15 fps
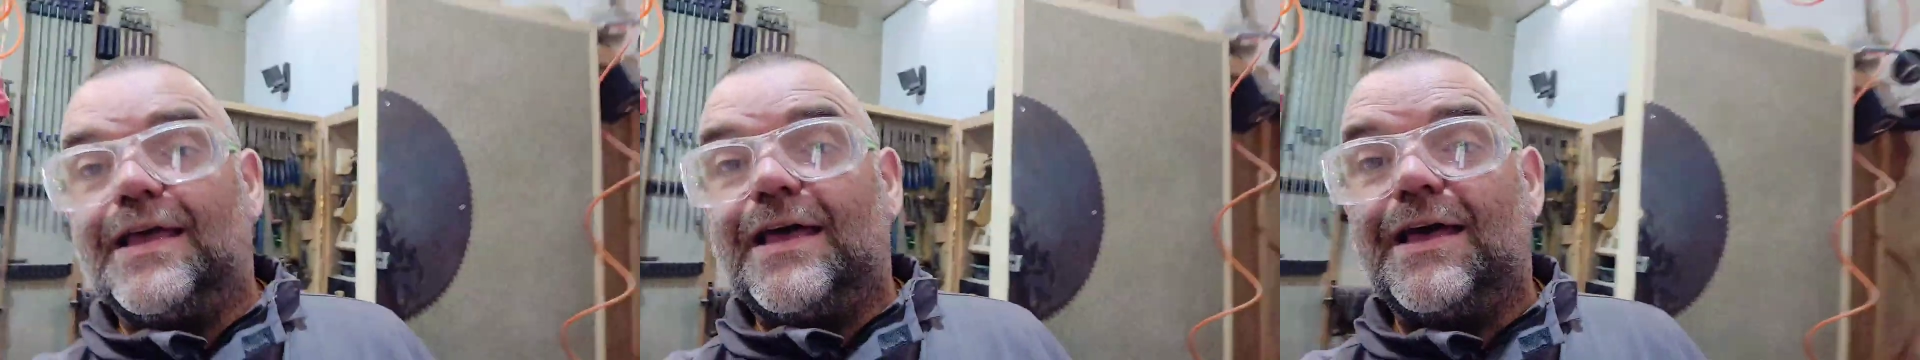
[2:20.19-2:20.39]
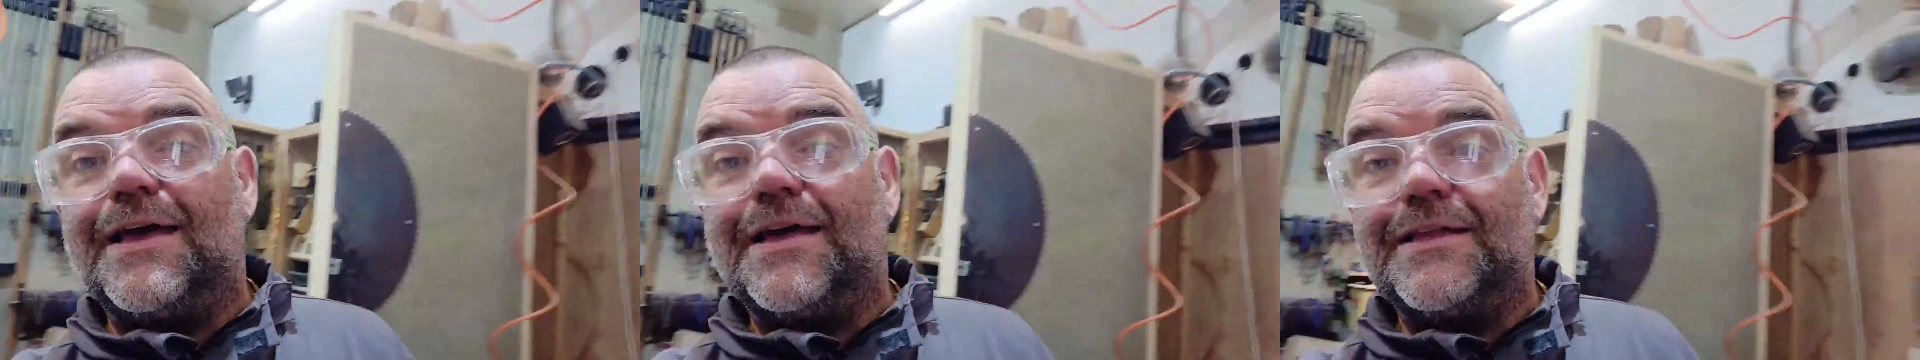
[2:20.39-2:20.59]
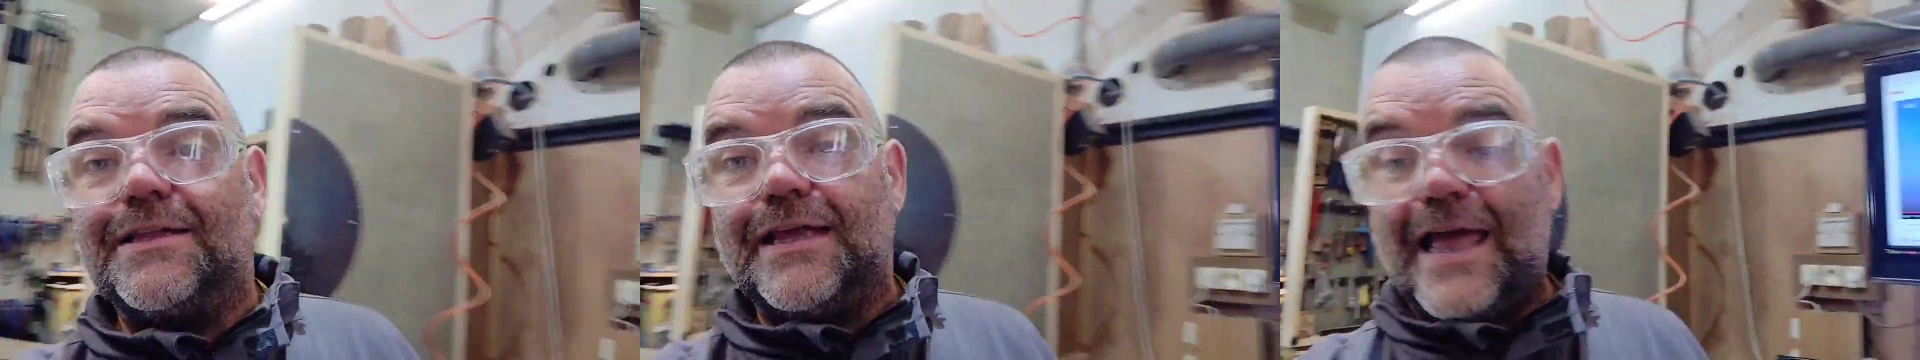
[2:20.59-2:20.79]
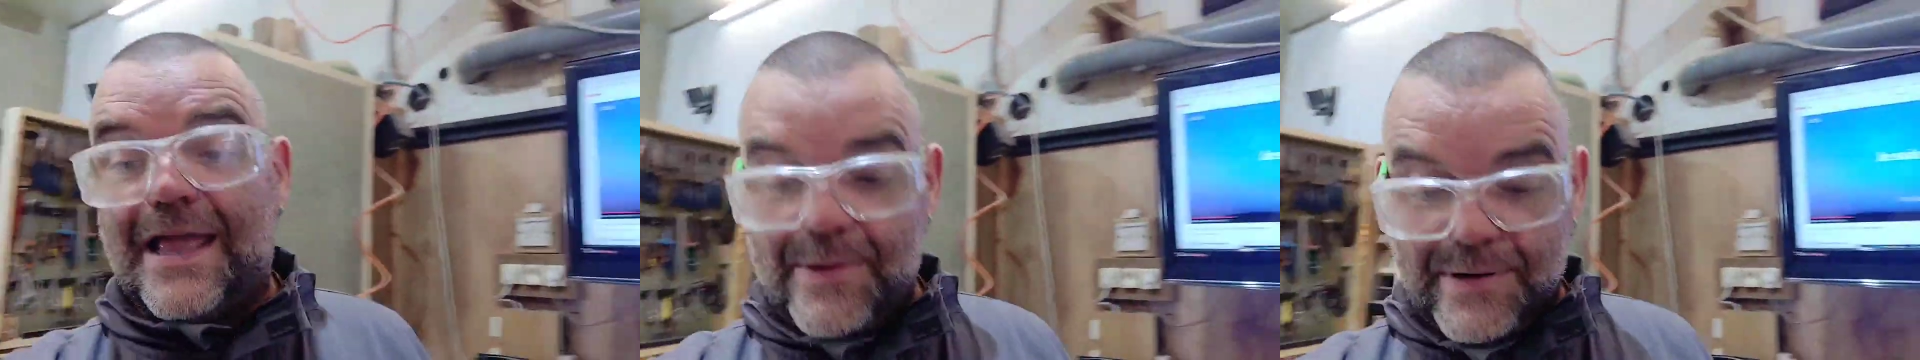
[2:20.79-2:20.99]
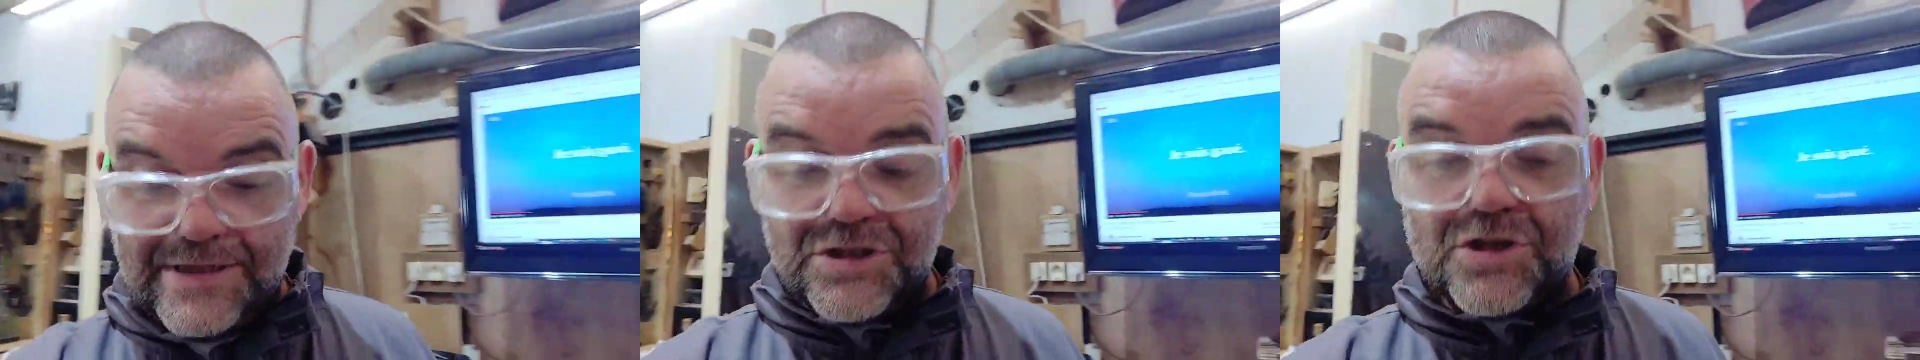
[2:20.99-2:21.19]
And
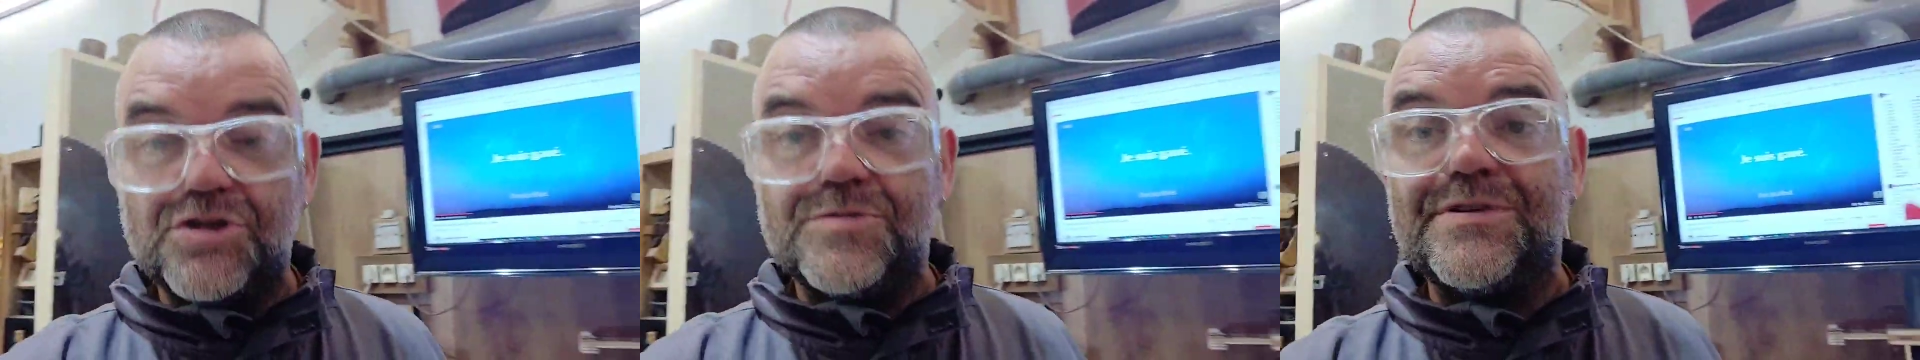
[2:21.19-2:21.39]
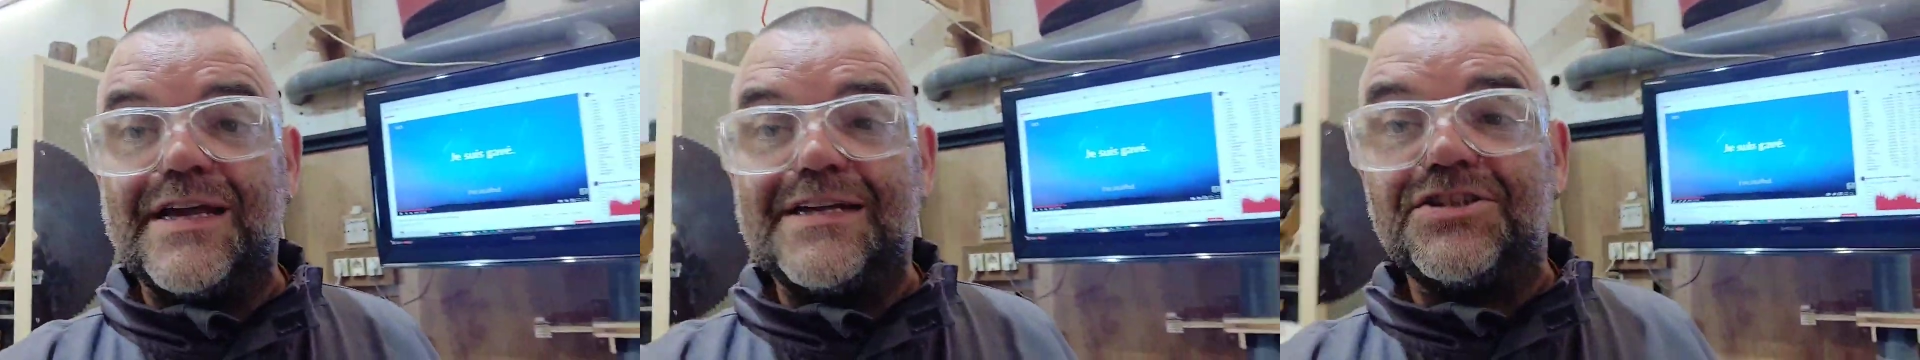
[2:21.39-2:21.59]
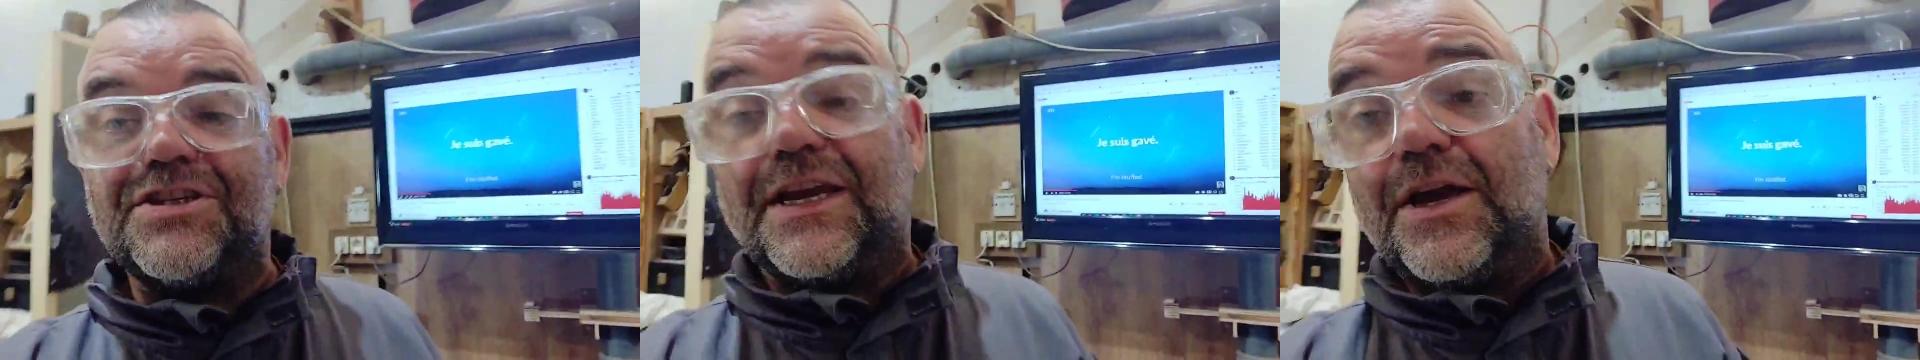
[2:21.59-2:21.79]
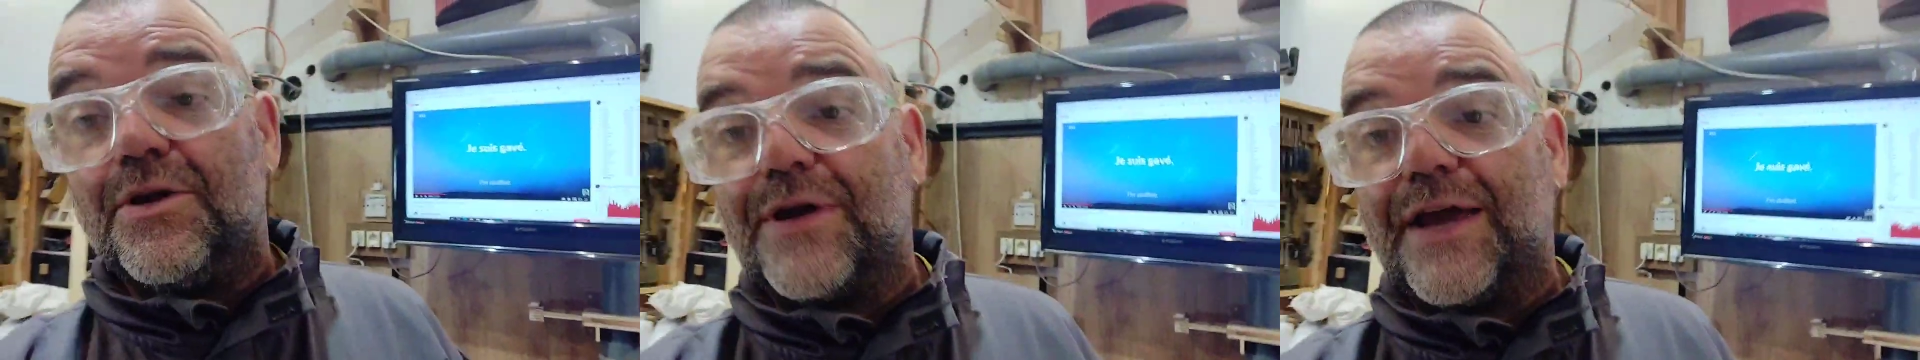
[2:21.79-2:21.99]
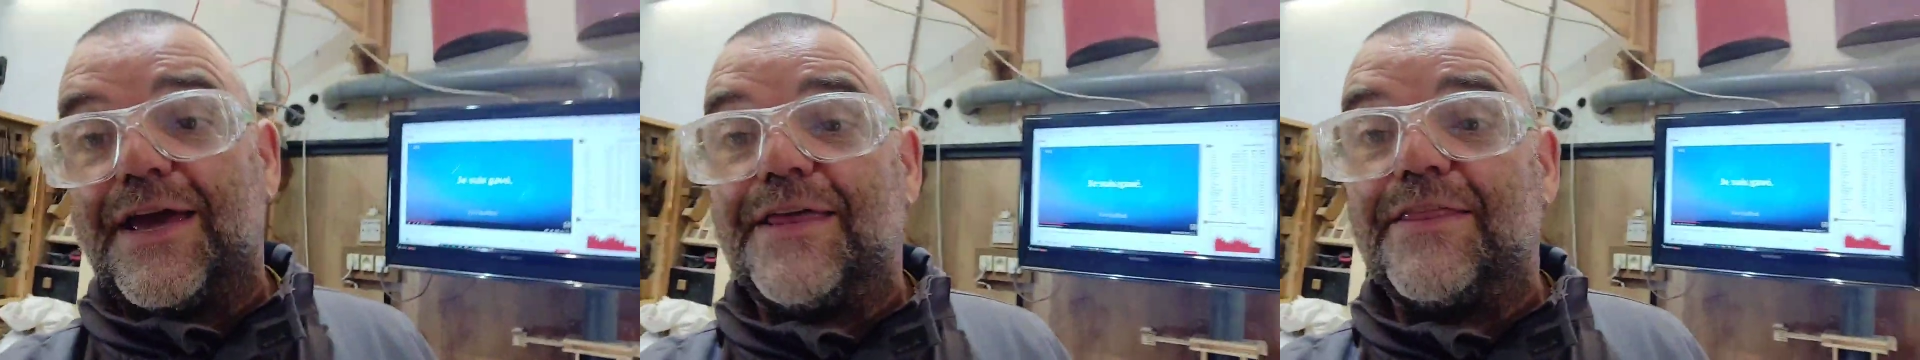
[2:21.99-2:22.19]
anyway, let's do some testing.
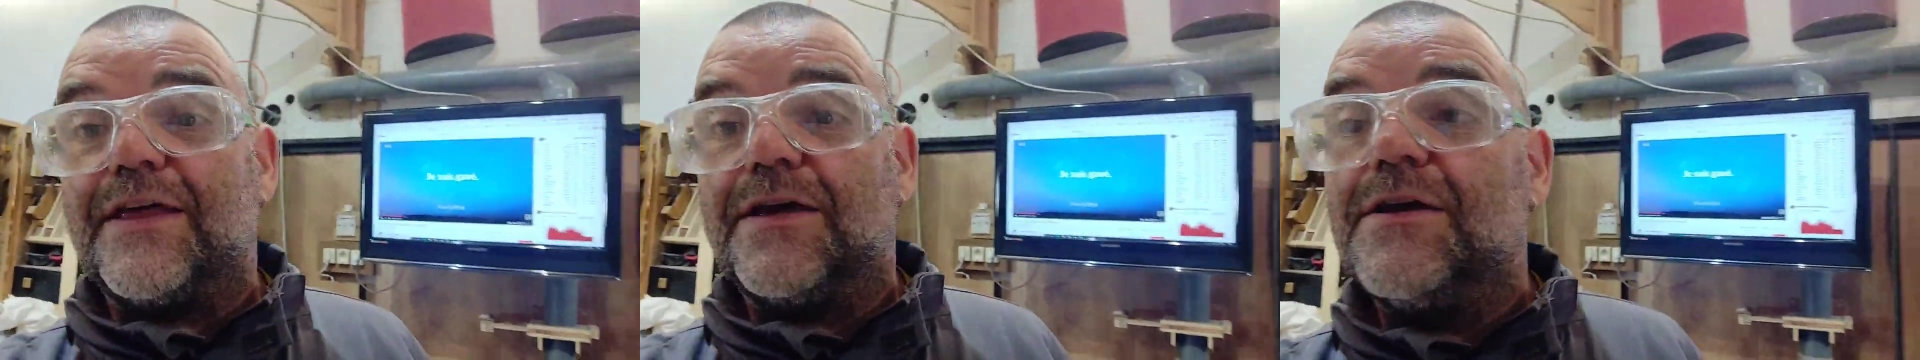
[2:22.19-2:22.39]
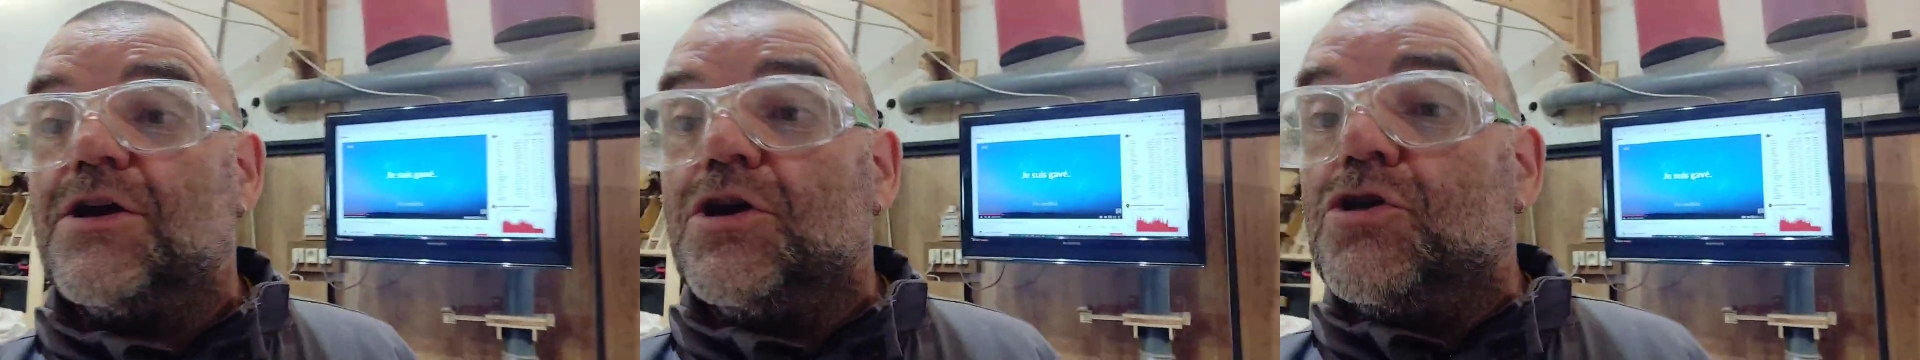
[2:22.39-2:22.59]
Okay, the